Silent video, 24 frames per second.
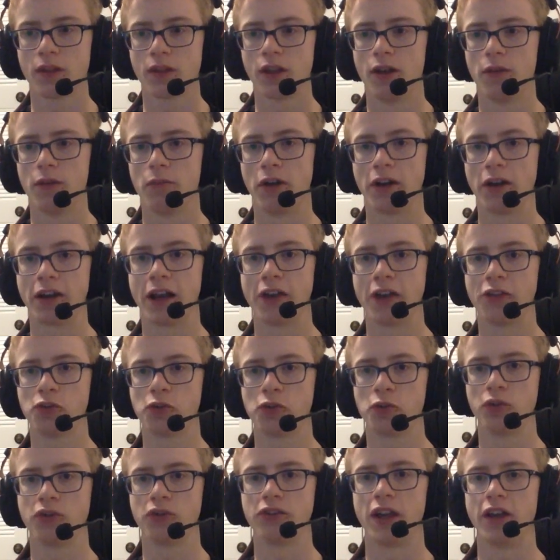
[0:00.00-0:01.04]
But Castle
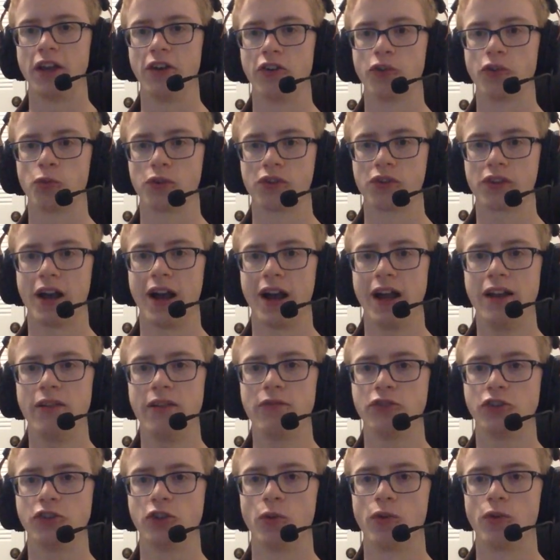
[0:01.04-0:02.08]
Crusaders was kind
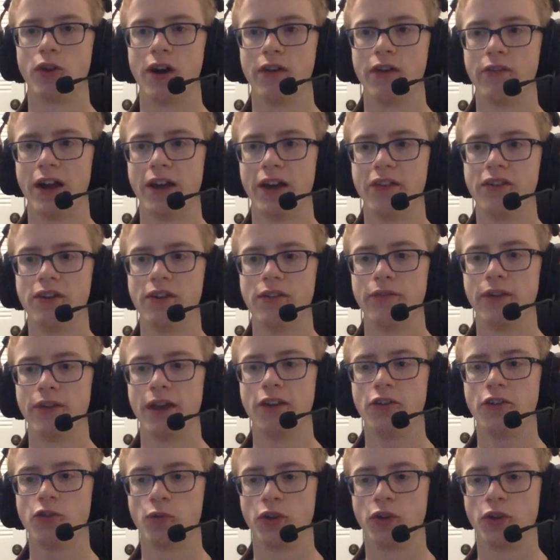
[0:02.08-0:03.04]
of shown off as an event,